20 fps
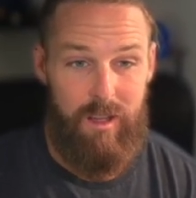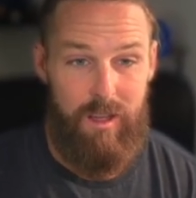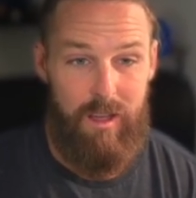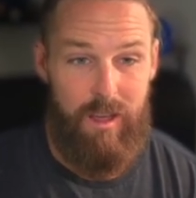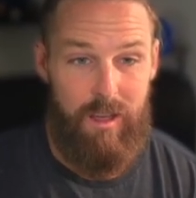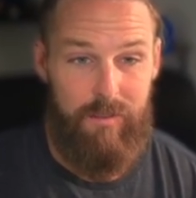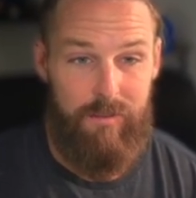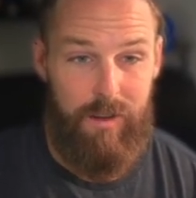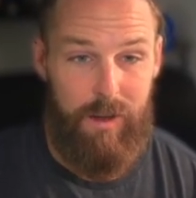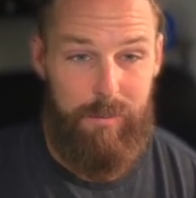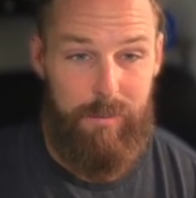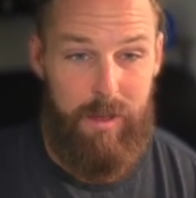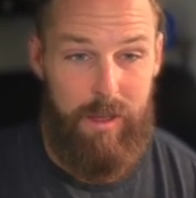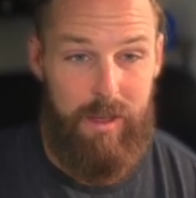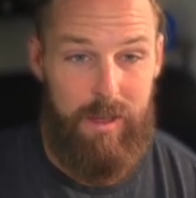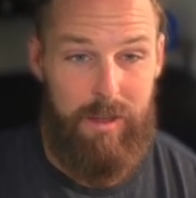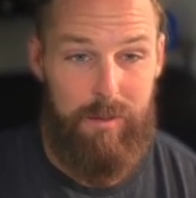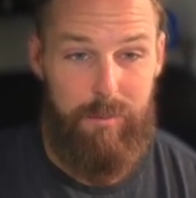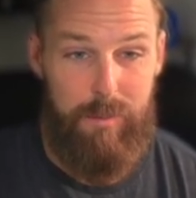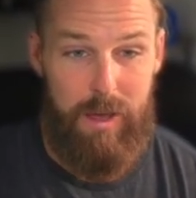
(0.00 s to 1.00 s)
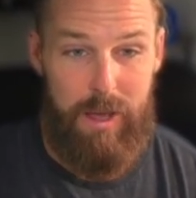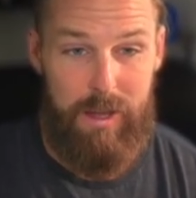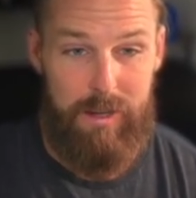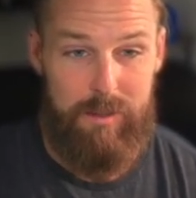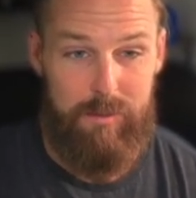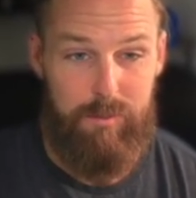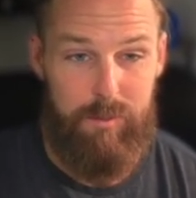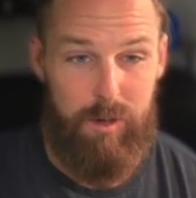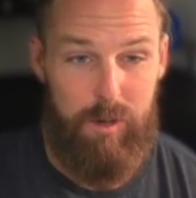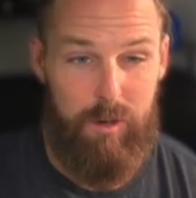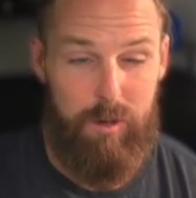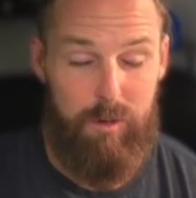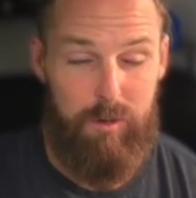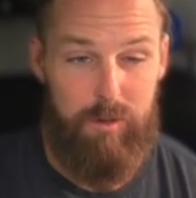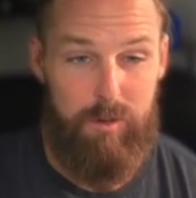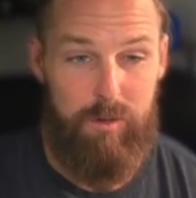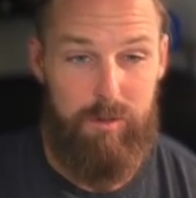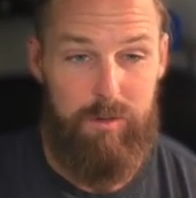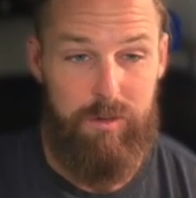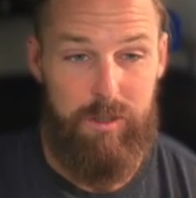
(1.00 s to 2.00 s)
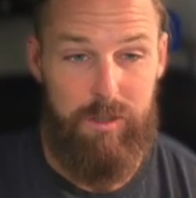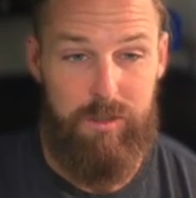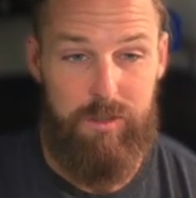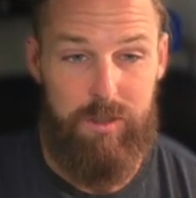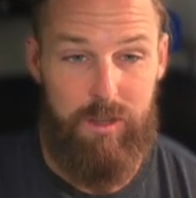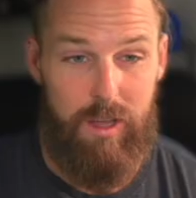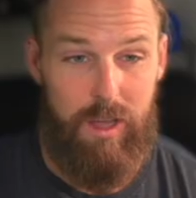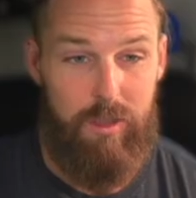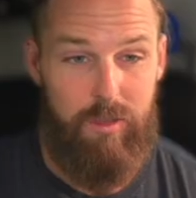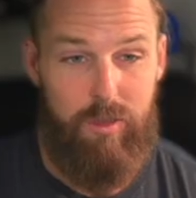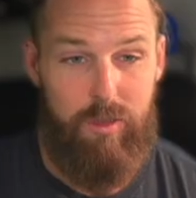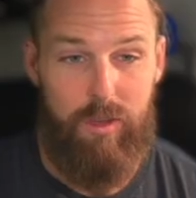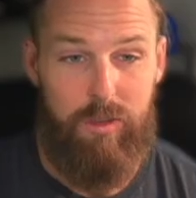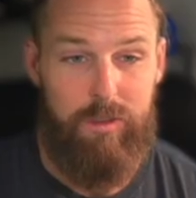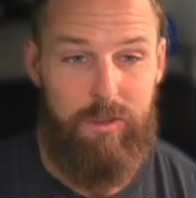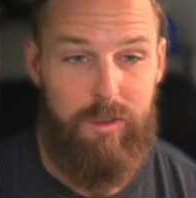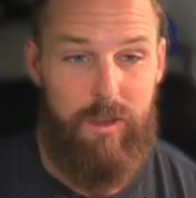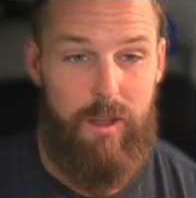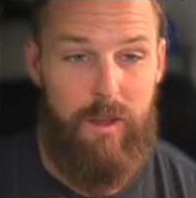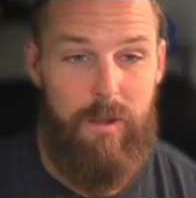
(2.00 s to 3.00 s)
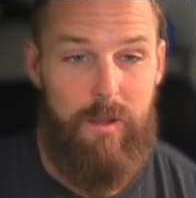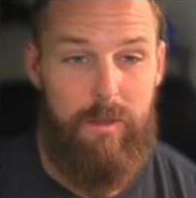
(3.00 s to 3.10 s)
if I'm not in max mode using, it just,